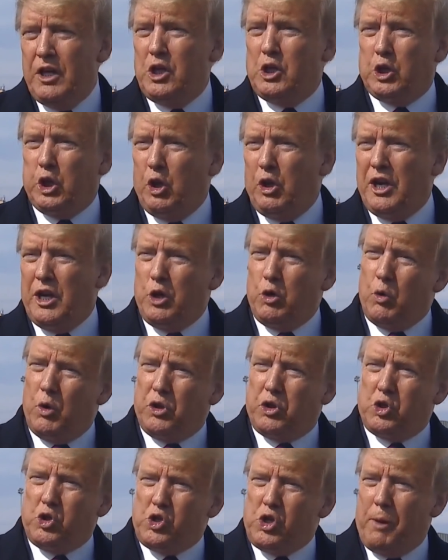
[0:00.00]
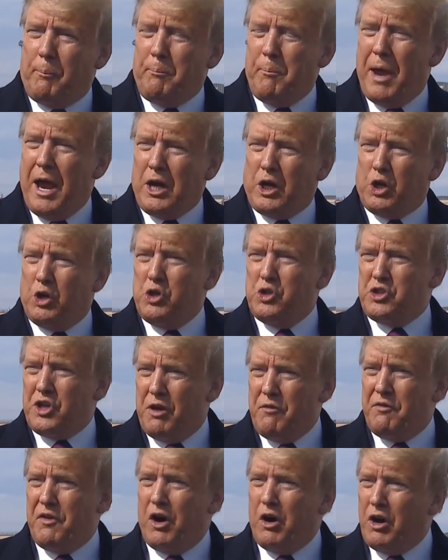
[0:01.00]
including with chip makers
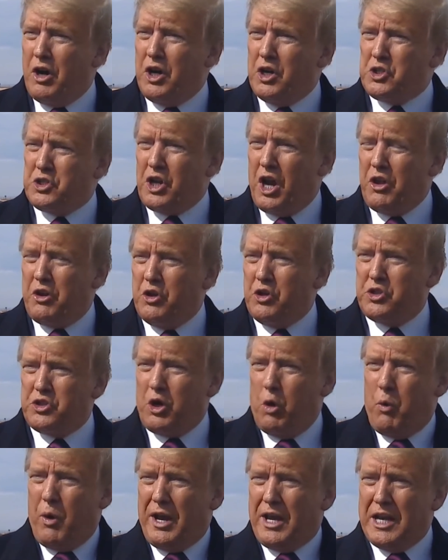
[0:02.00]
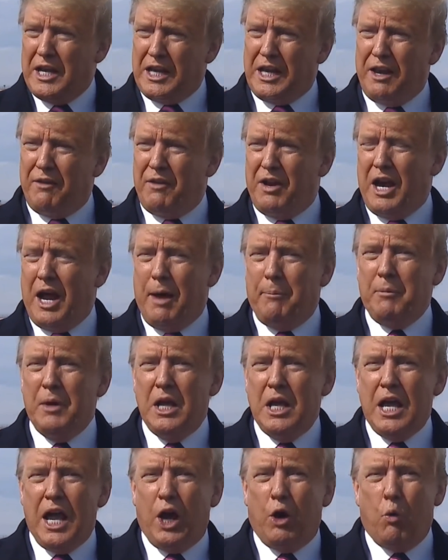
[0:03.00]
and various others. So we're going to give it up.
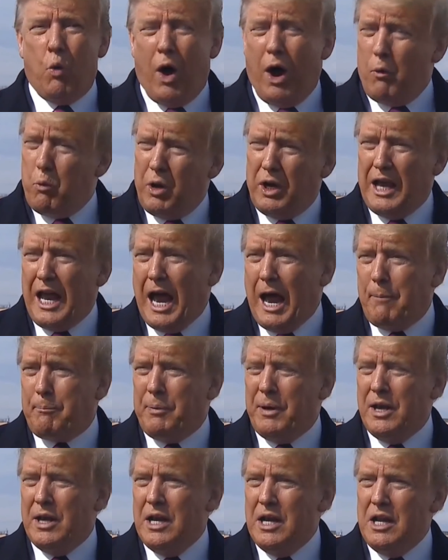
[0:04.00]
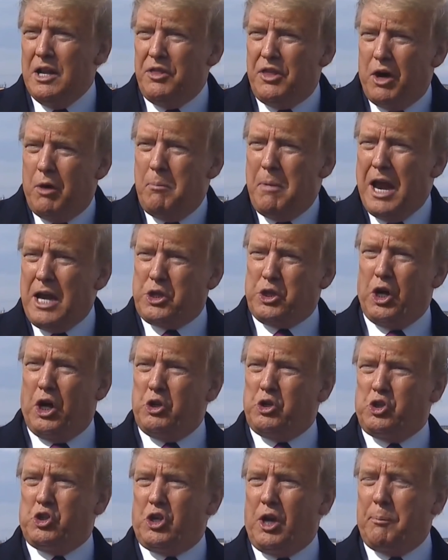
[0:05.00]
And what will happen? They'll make
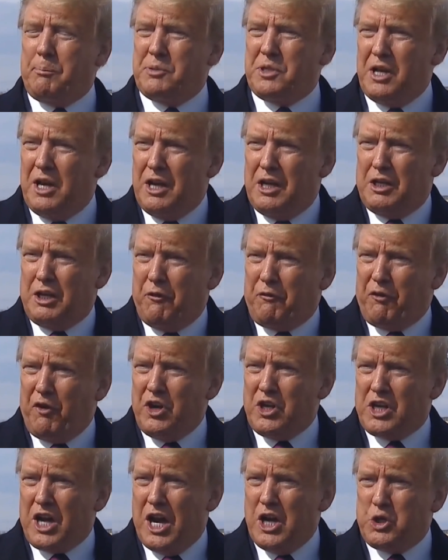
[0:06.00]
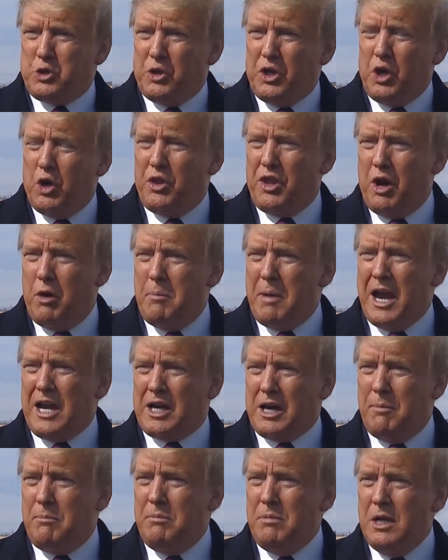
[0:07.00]
those chips in a different country, or they'll
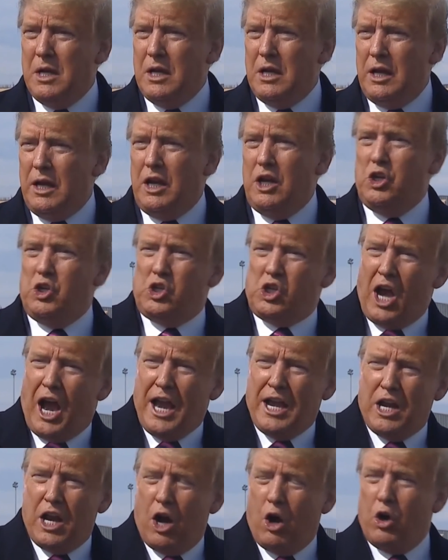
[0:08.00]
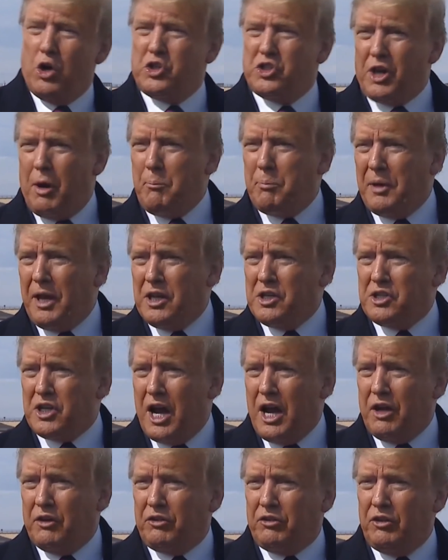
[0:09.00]
make them in China or someplace
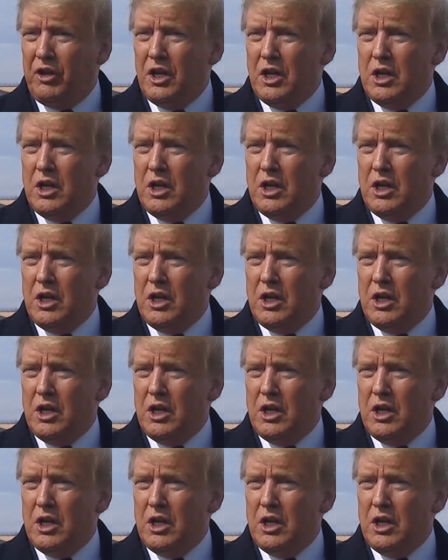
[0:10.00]
else.